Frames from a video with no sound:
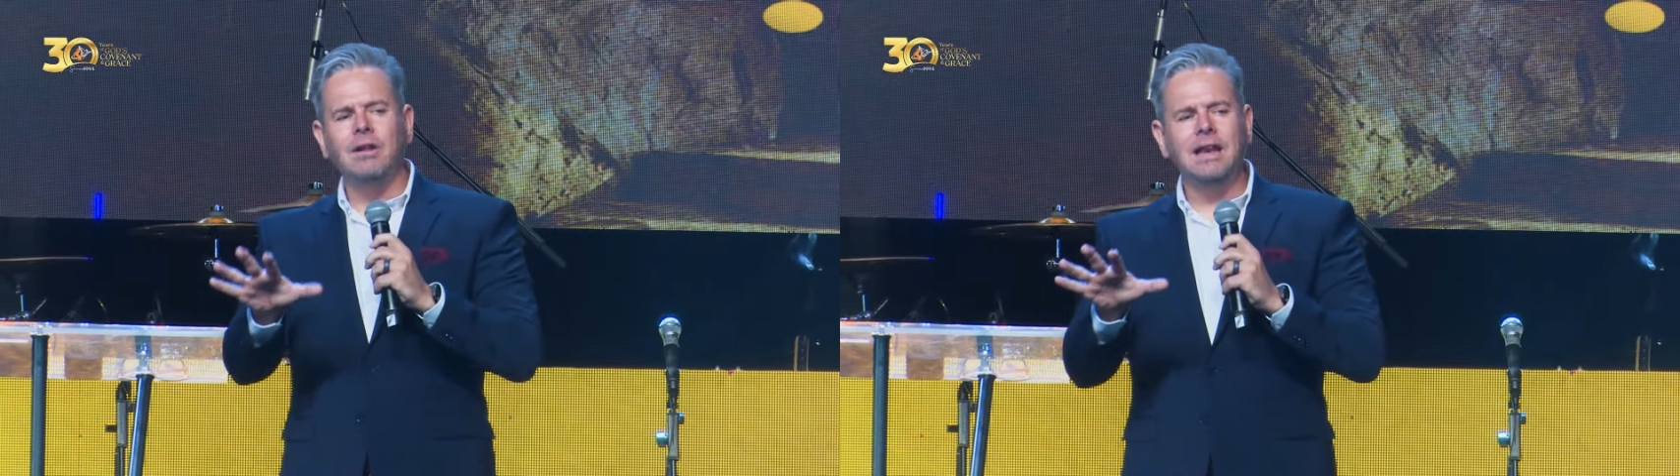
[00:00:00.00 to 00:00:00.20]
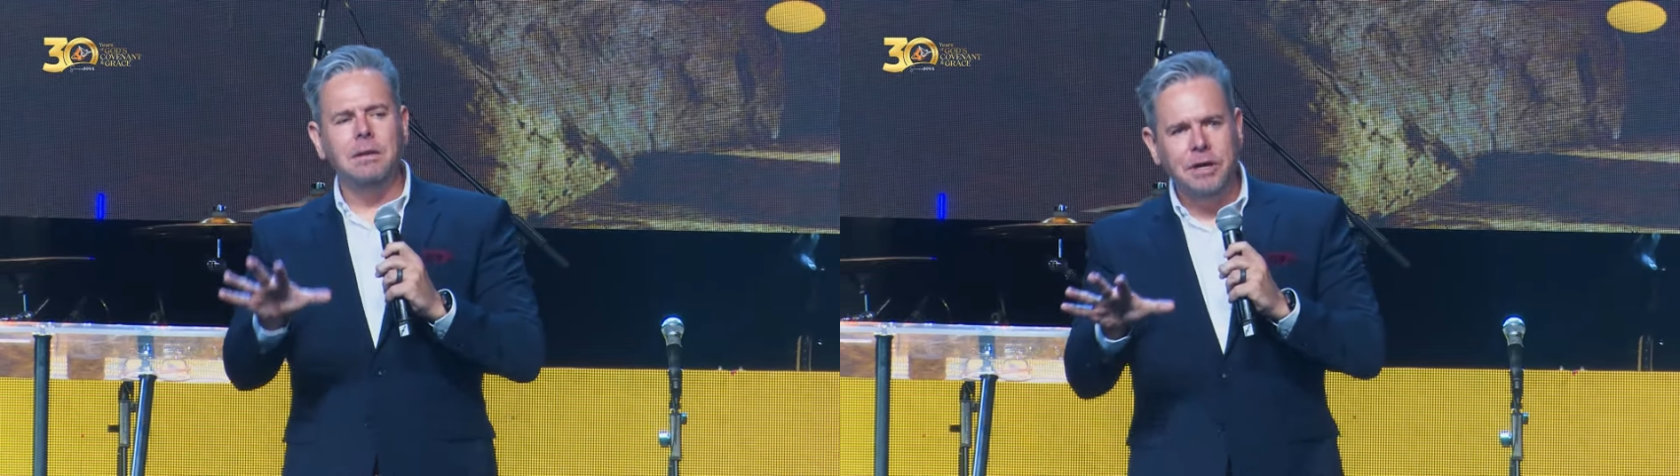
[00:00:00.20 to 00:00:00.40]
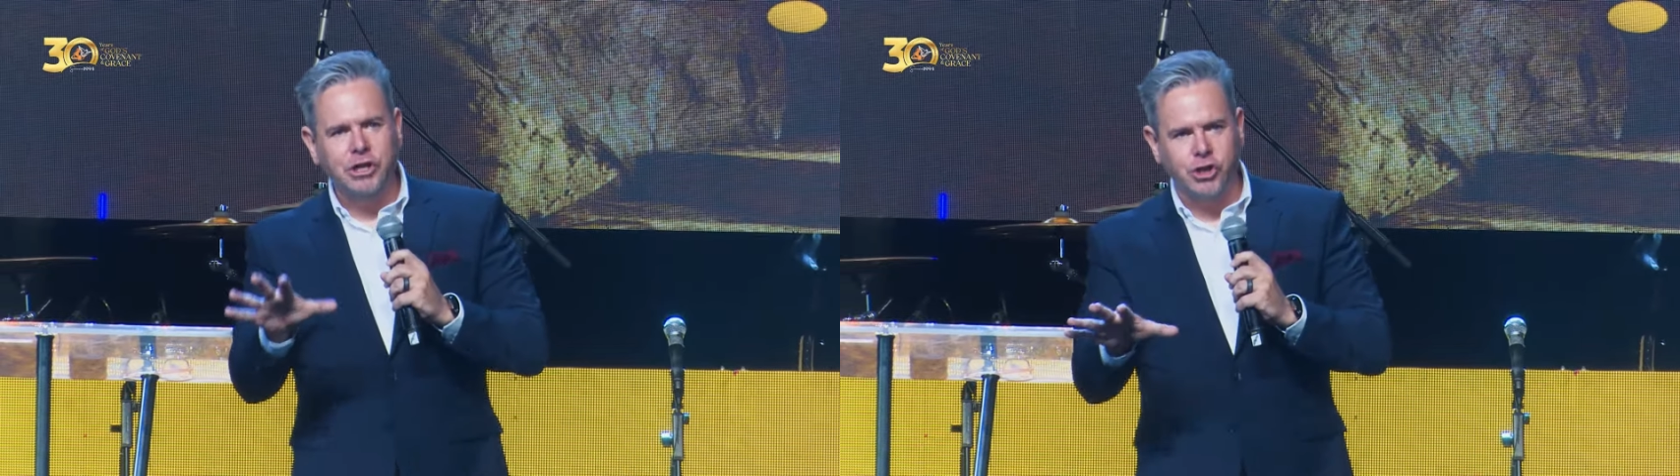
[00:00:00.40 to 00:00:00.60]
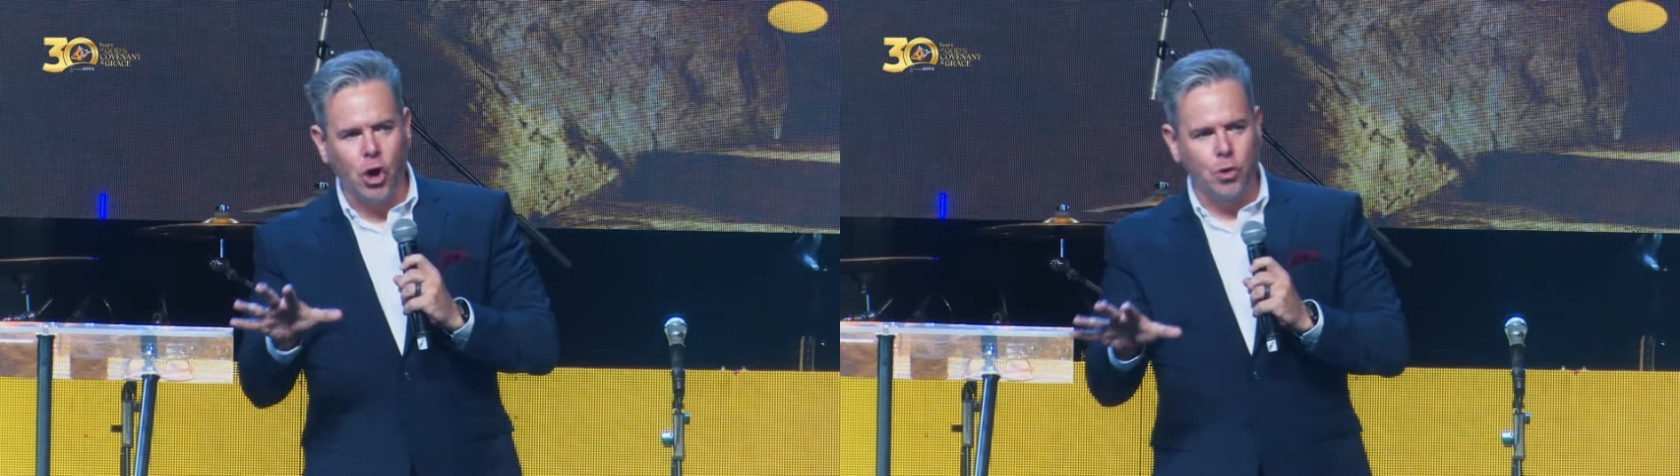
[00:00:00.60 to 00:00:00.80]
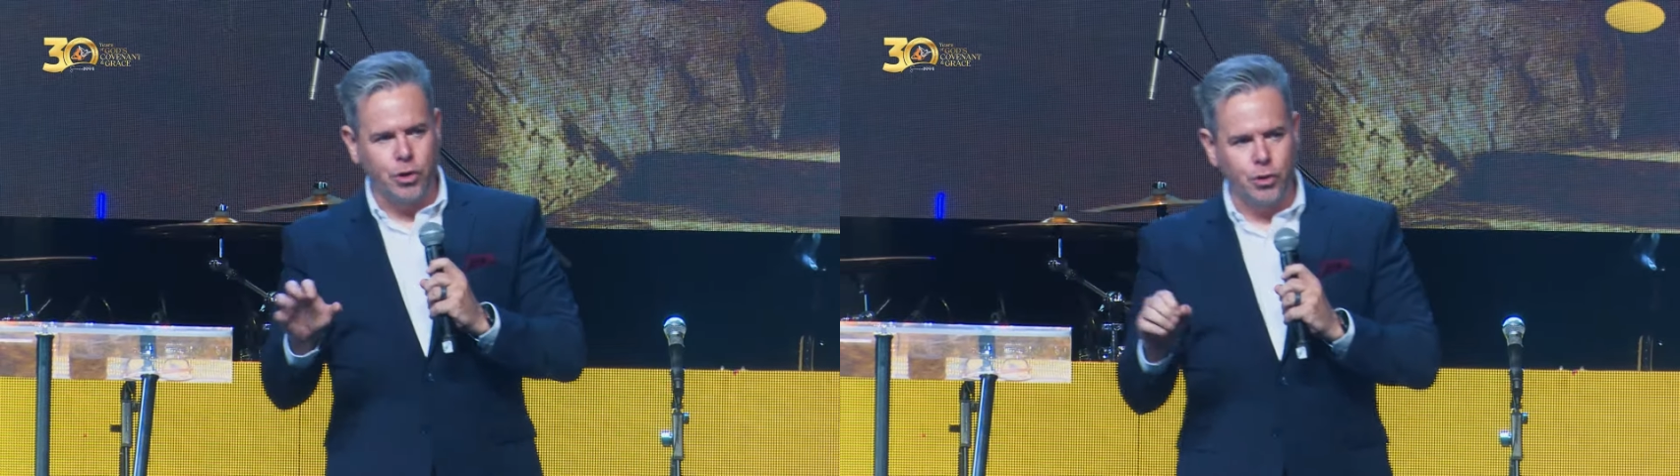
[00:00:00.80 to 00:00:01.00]
let me
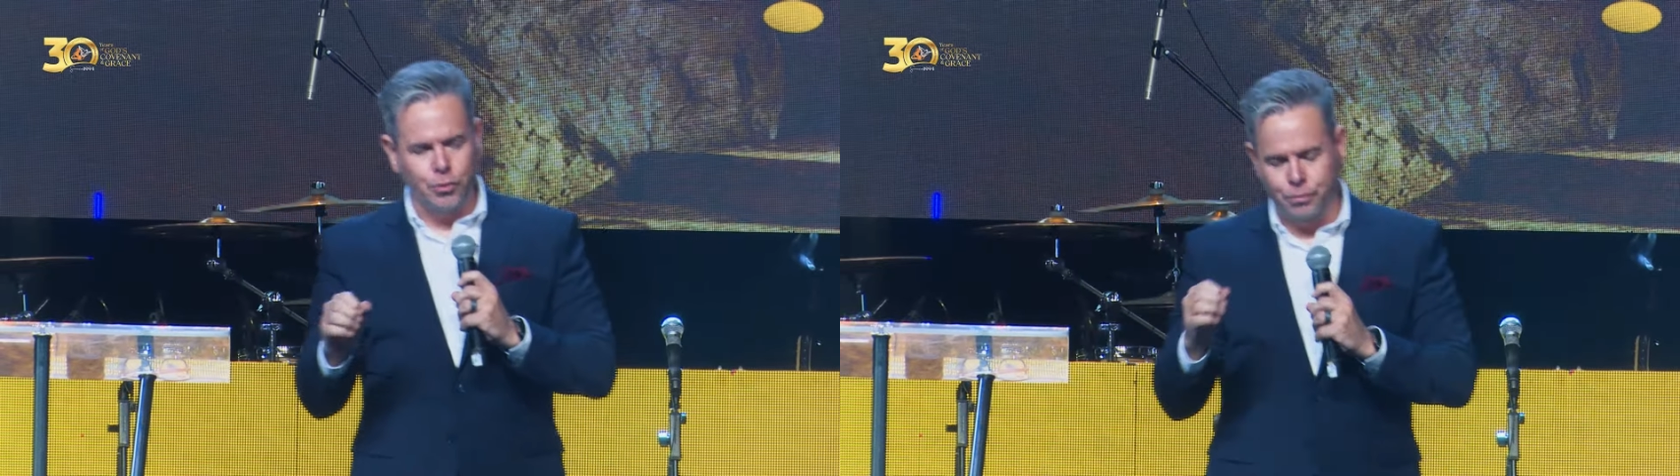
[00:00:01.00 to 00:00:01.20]
show you.